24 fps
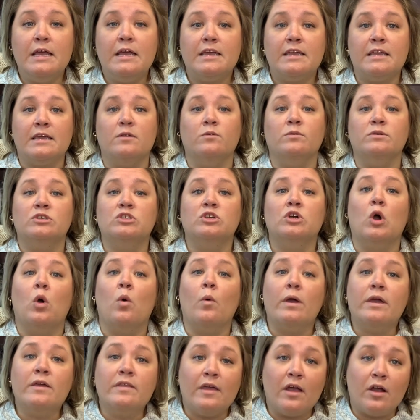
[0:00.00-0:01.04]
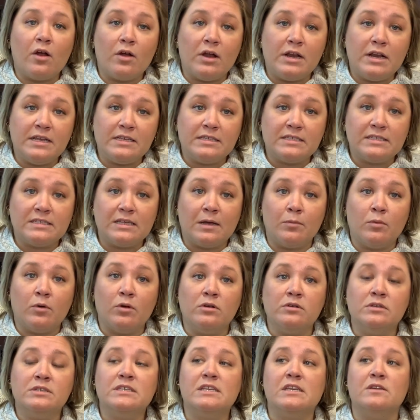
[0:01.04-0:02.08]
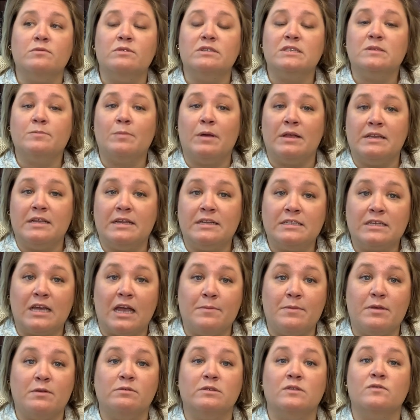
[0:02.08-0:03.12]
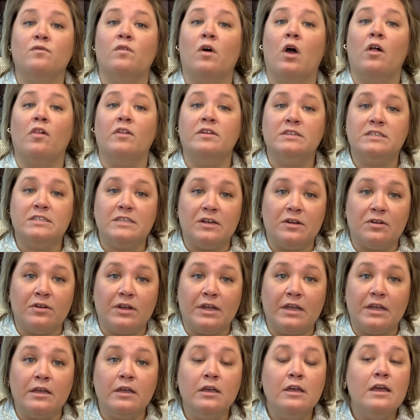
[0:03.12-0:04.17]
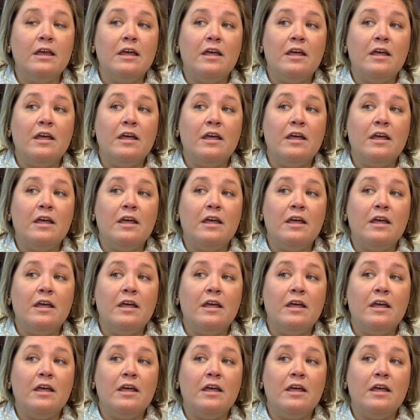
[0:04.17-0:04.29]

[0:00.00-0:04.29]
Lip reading: He was going there in his summers, he was spending time, he was volunteering.